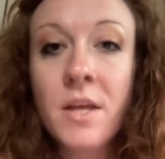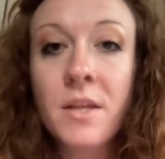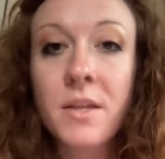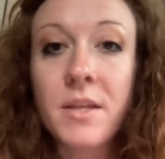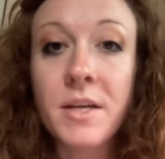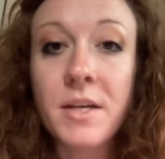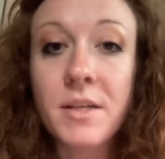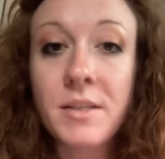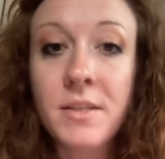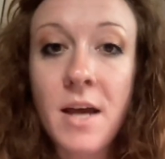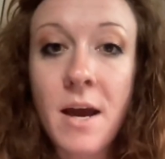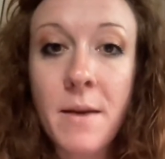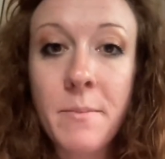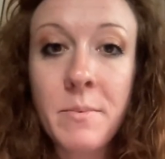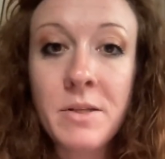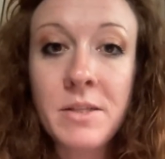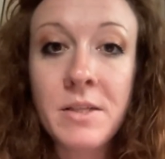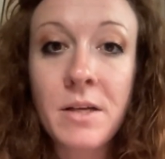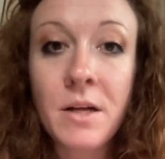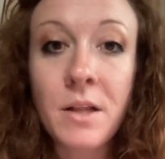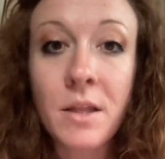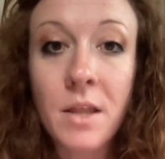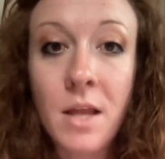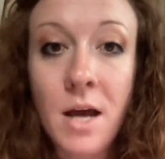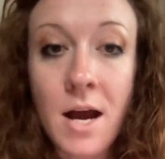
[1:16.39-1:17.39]
This happens
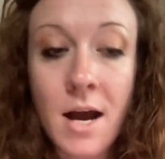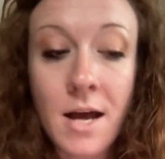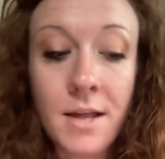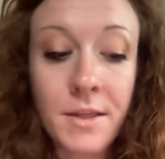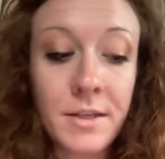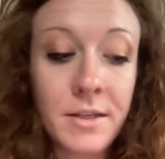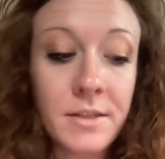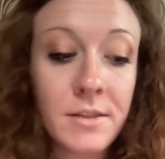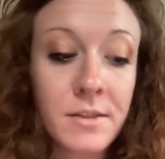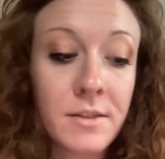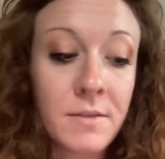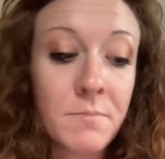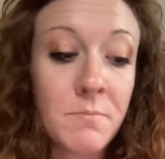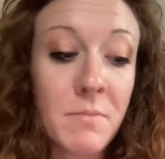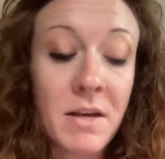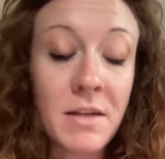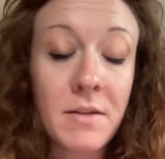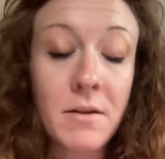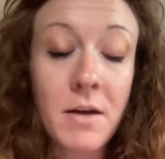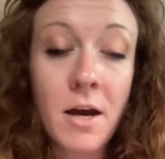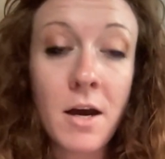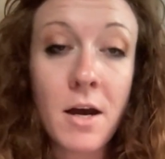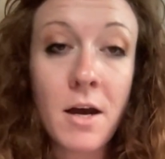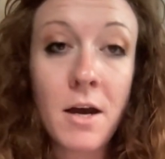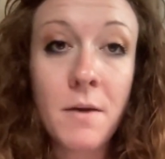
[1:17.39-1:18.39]
a lot. These
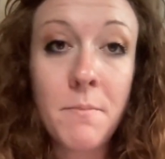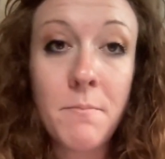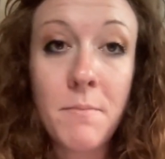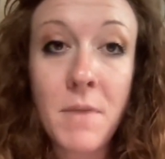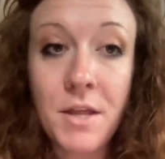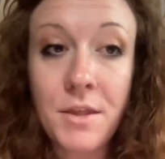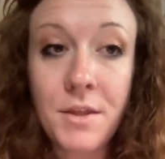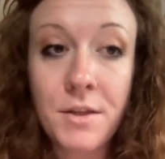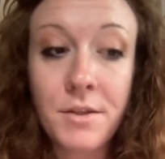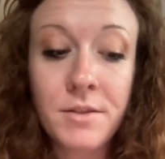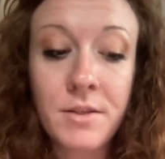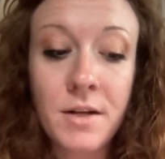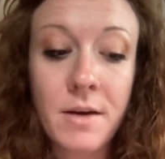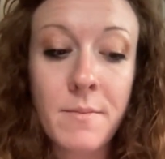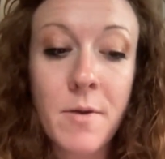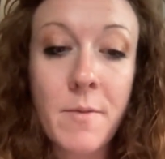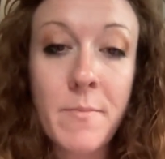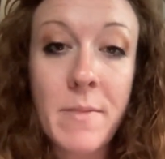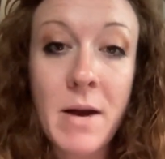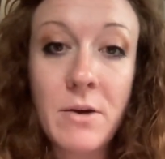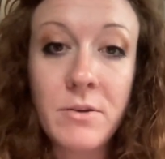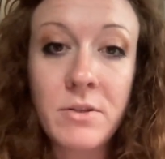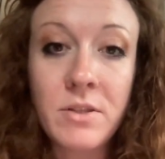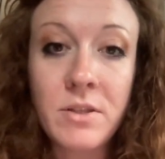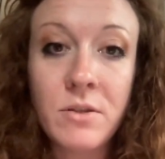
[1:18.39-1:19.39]
methods that I'm
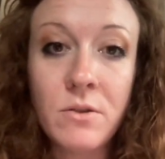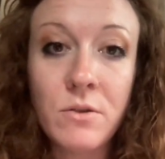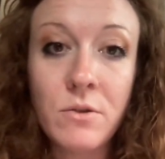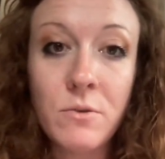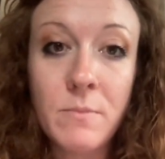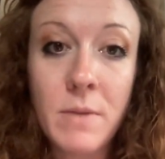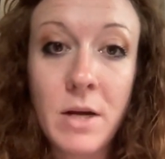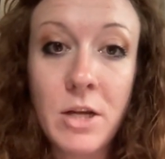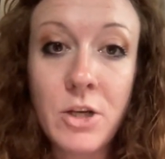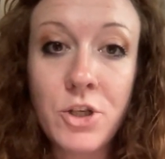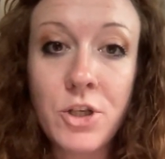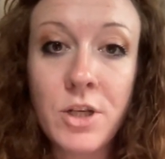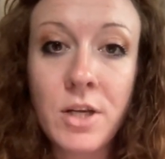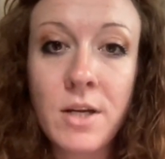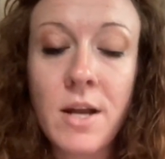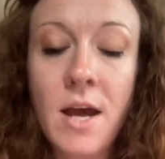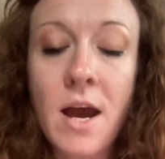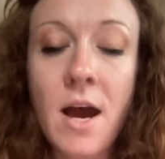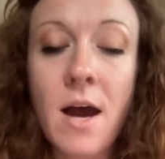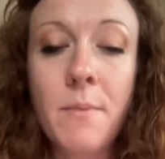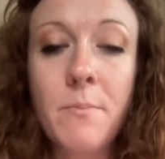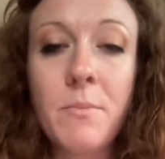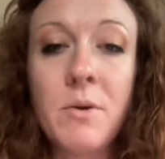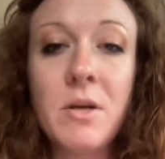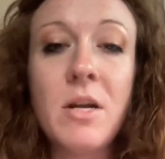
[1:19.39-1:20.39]
about to mention
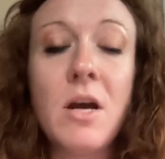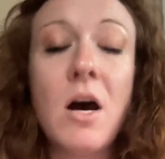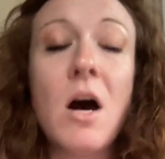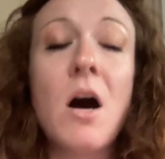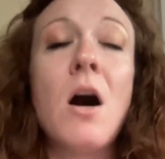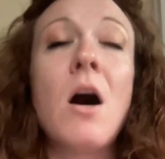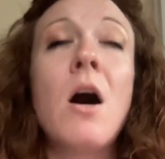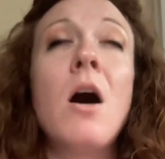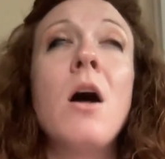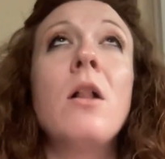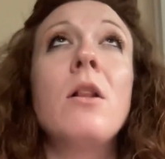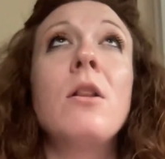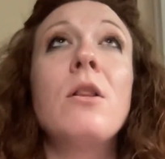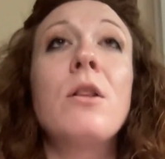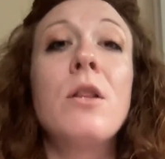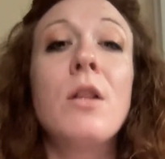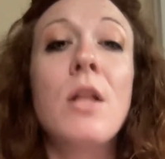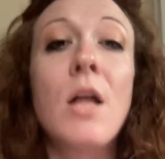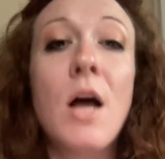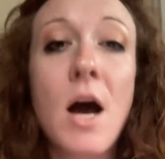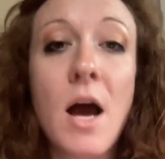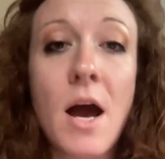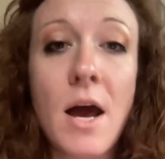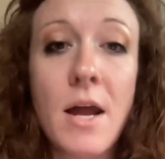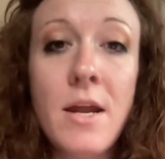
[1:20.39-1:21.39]
happen a
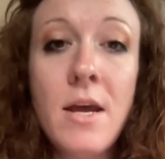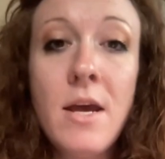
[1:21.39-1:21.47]
lot.